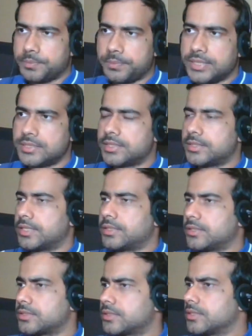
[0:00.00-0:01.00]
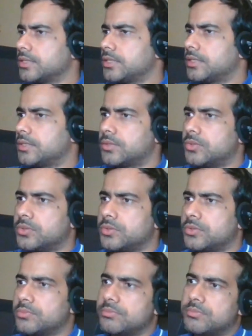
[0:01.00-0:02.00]
Basic techniques,
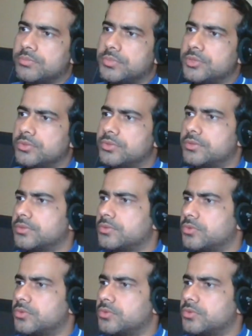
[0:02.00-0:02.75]
don't use